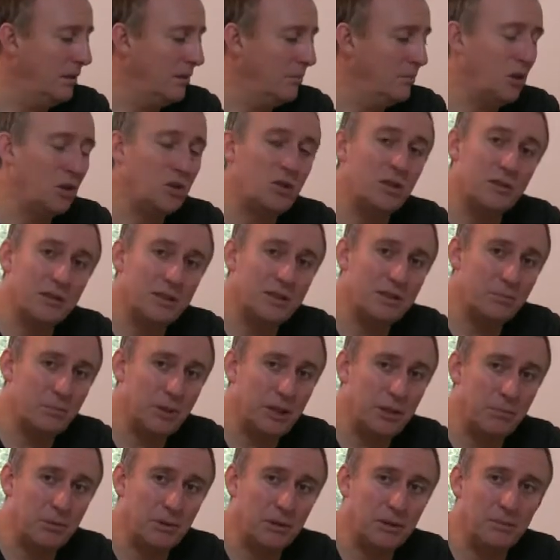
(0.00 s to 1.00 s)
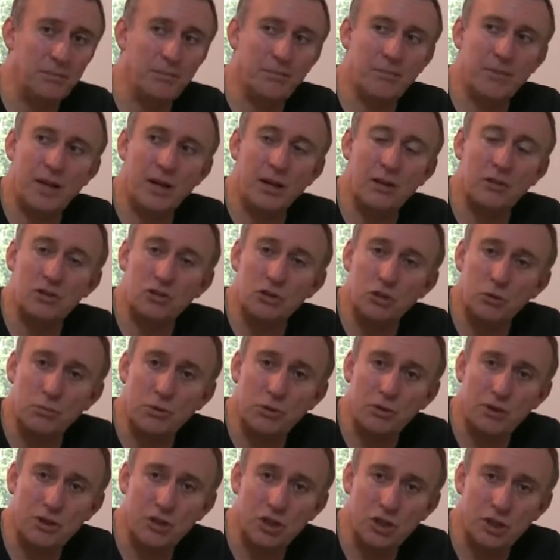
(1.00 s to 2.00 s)
most of these people are
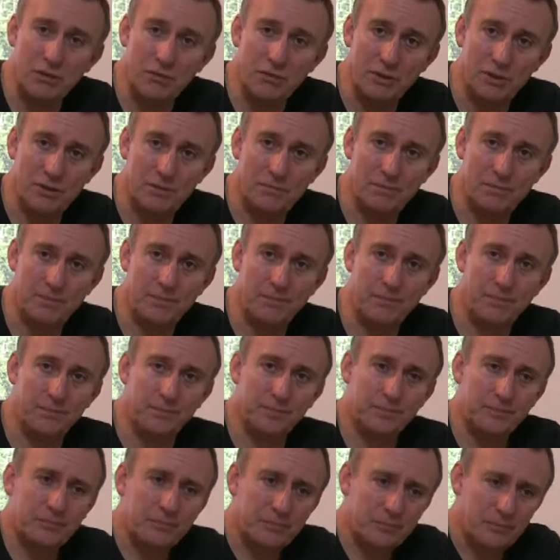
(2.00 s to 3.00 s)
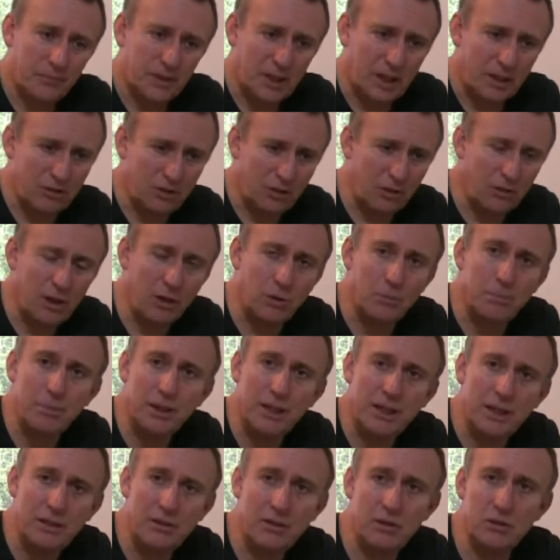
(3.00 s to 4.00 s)
super achievers. So they'll
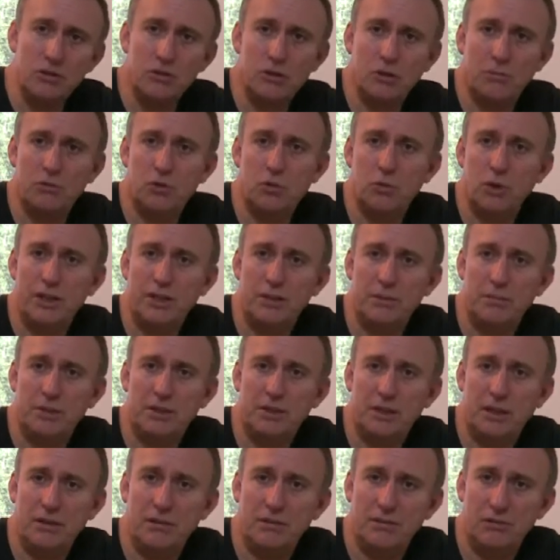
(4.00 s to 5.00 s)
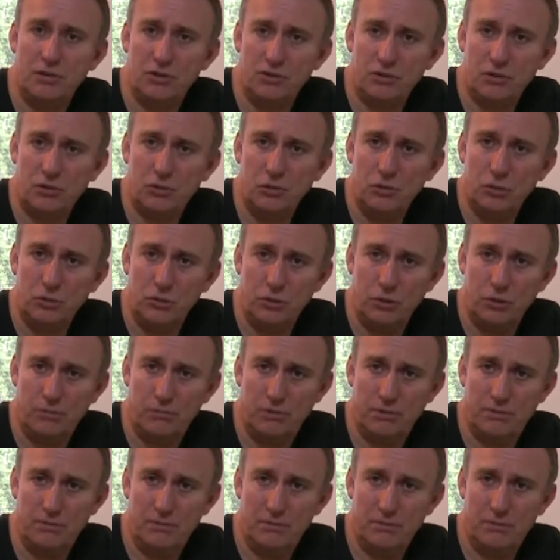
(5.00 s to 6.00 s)
be in the top 20% of the school
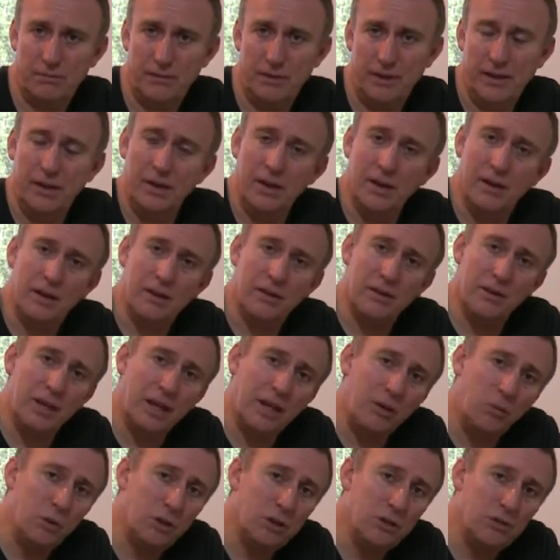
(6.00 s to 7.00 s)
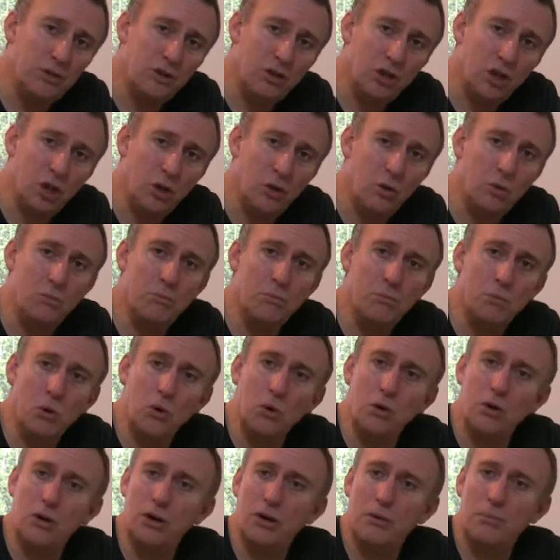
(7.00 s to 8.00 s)
group. They will know
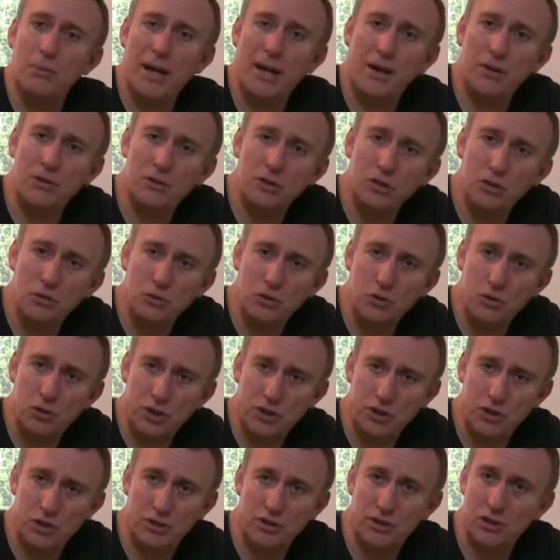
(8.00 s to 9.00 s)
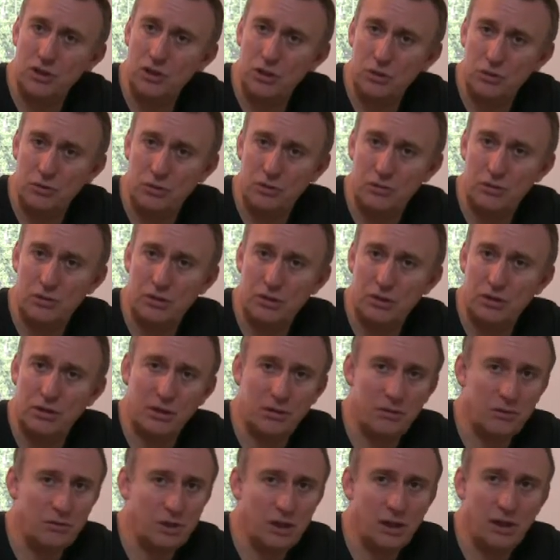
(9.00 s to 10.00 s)
more about nutrition than you do. So
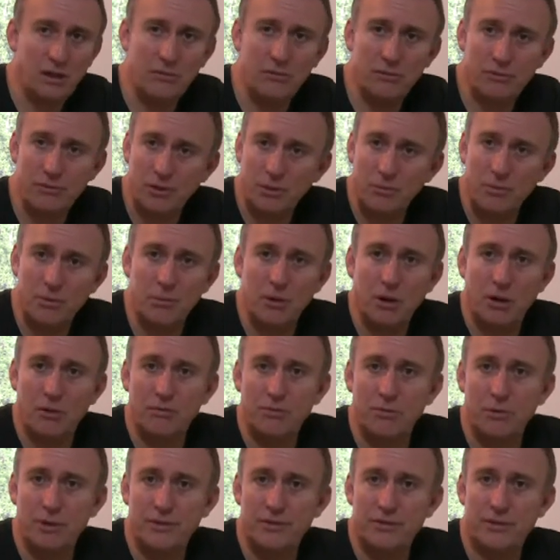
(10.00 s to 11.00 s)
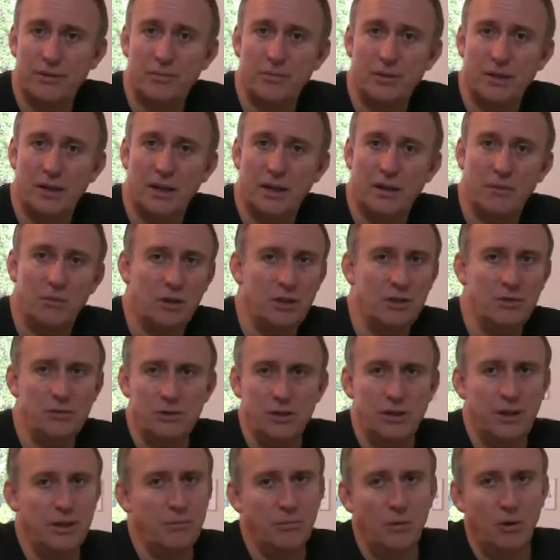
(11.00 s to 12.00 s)
don't try and fob them off with something like, well, you
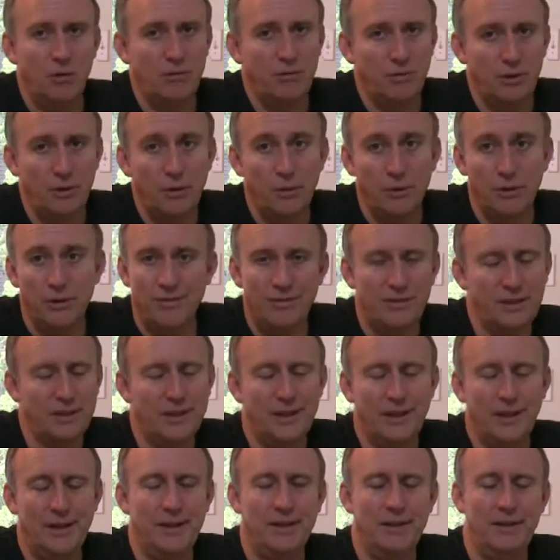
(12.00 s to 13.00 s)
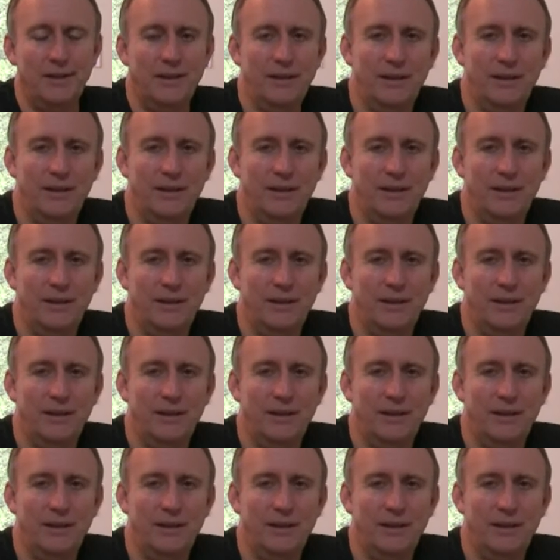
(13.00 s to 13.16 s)
should eat more fruit. Forget it.